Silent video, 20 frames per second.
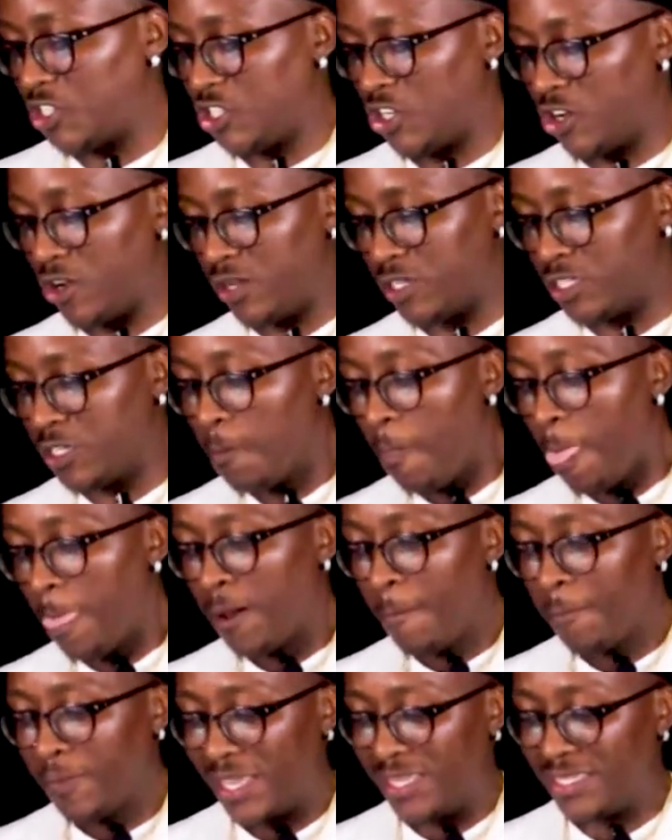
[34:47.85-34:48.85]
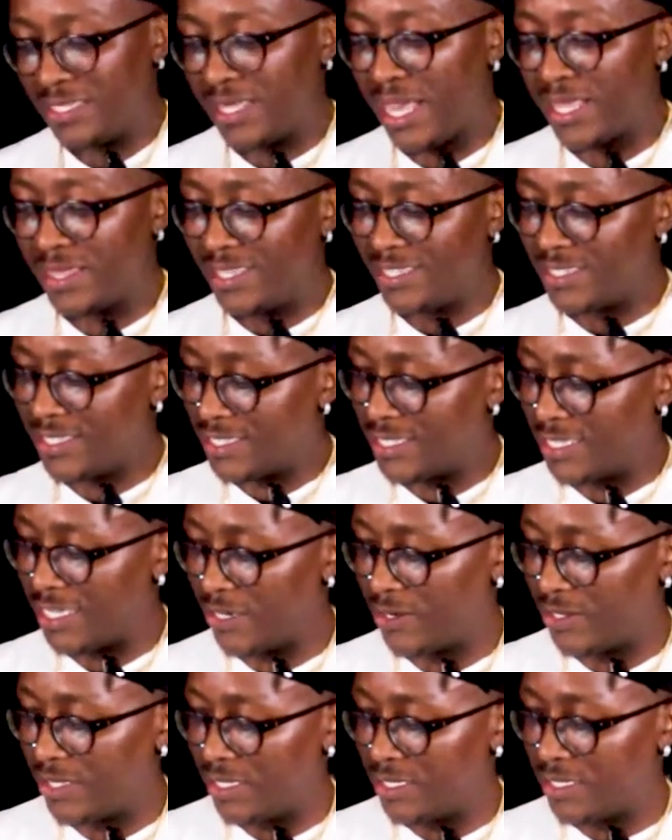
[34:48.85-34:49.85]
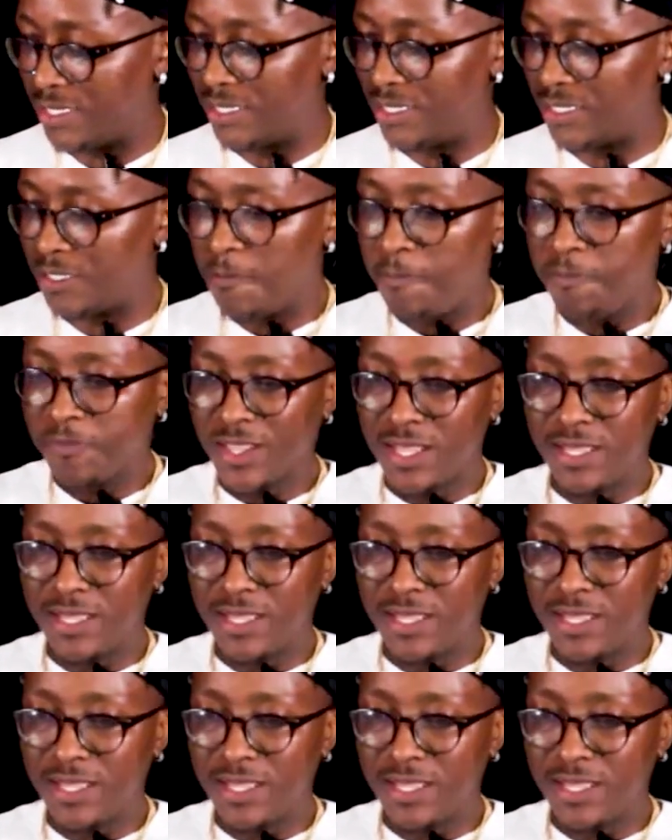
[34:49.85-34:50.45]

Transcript: Church is that this, this, this,